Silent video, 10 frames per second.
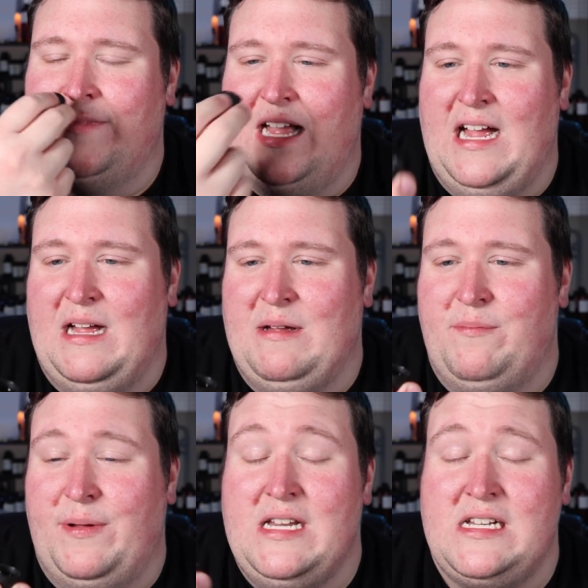
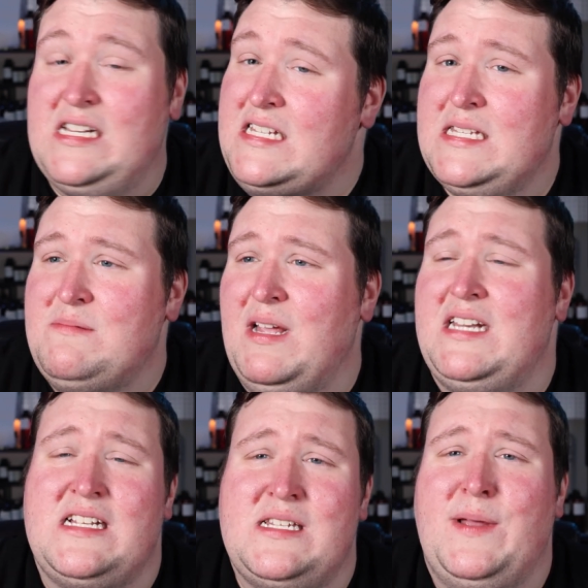But it does
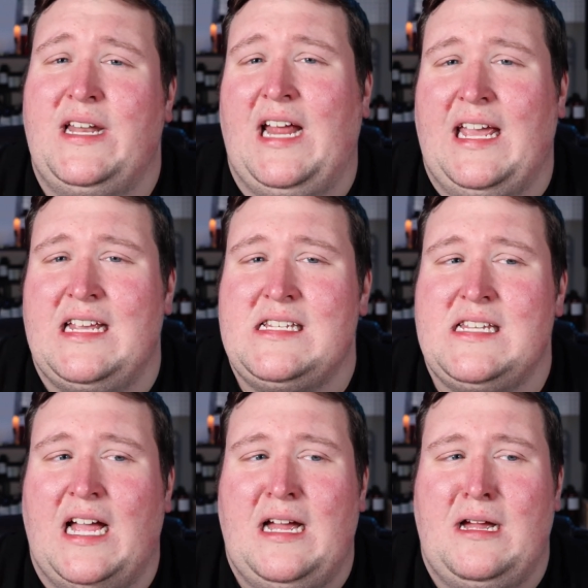smell
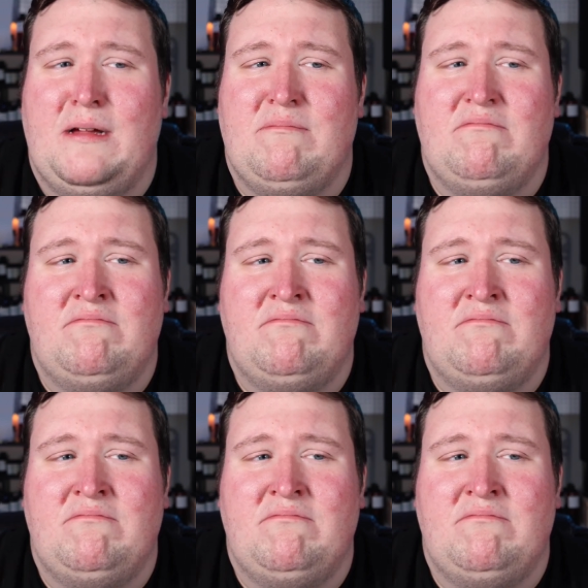nice. I